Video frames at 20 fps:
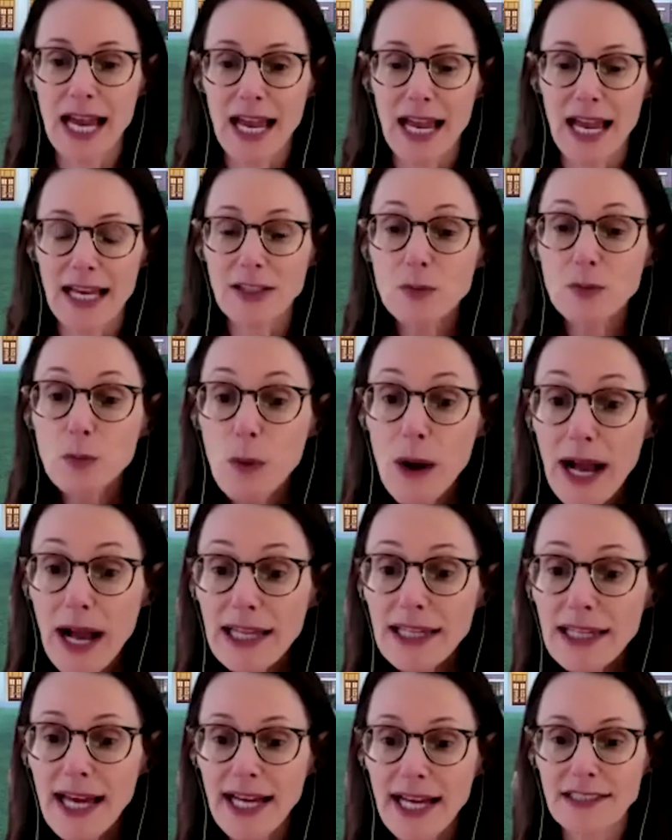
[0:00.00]
as
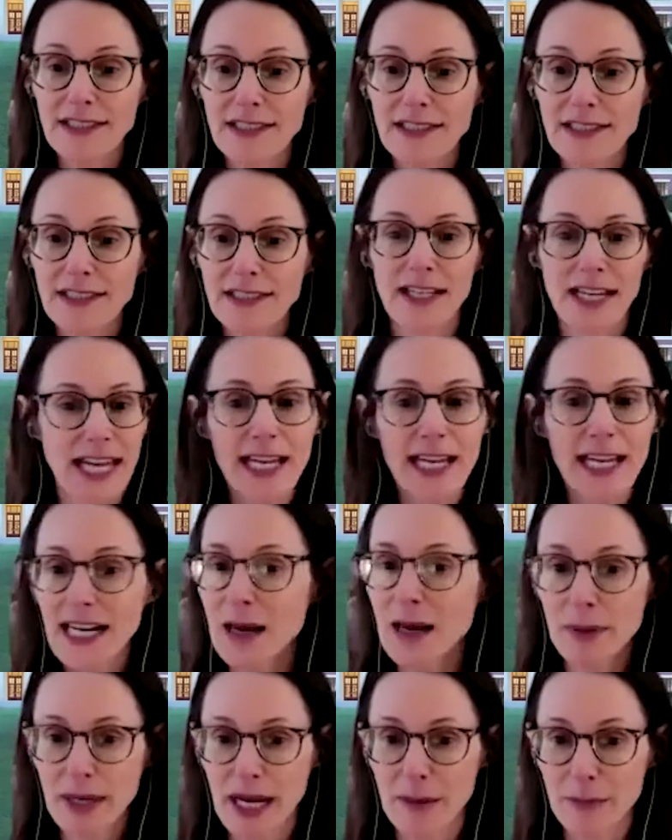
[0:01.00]
well as the
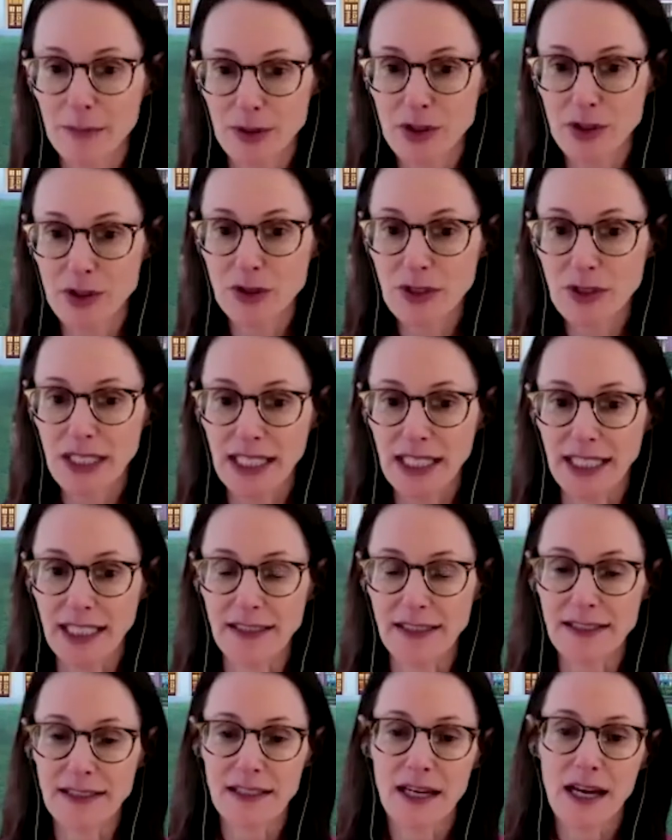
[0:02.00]
economic
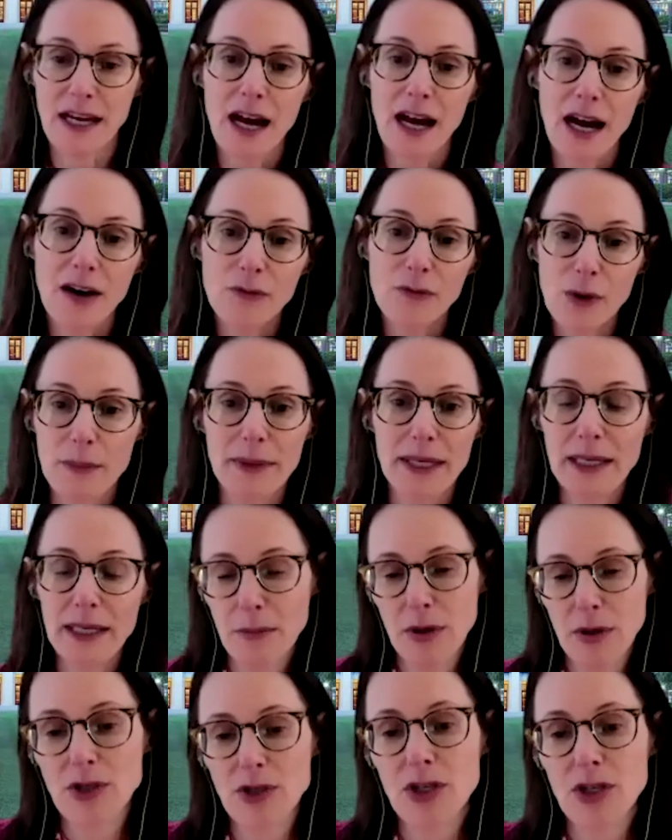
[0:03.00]
opportunities of women and
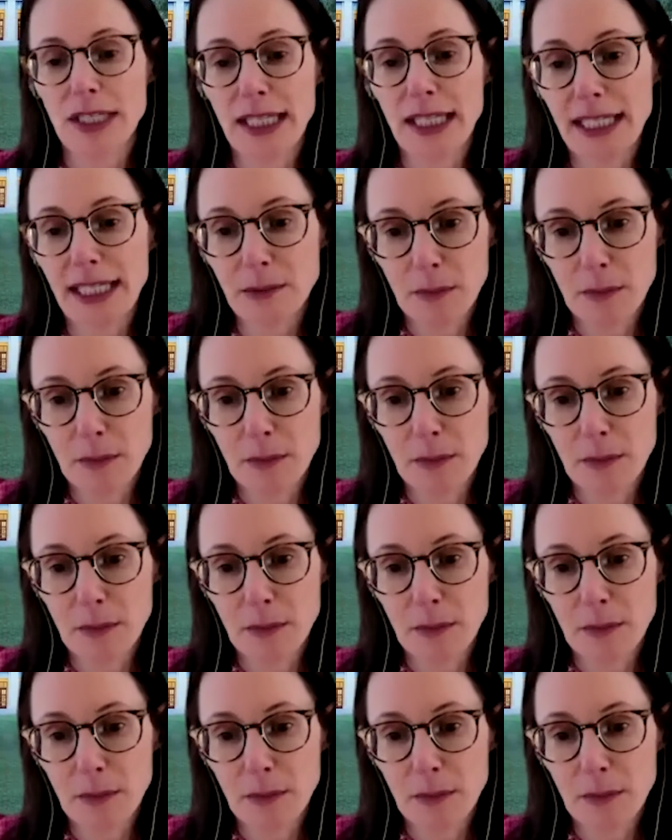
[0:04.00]
marginalized